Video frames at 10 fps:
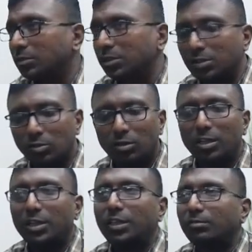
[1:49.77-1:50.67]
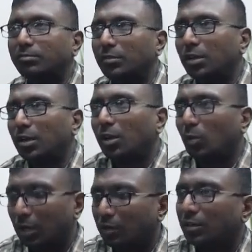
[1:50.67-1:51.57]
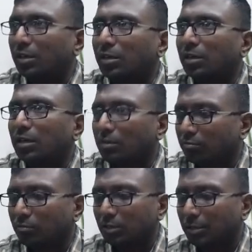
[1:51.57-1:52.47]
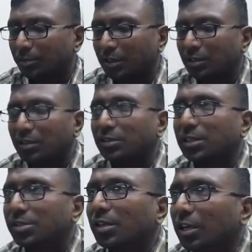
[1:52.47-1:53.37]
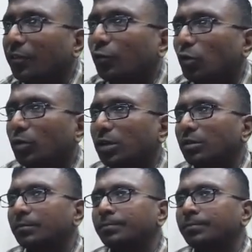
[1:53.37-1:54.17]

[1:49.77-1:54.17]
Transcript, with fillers: This is only one hour or something session left over,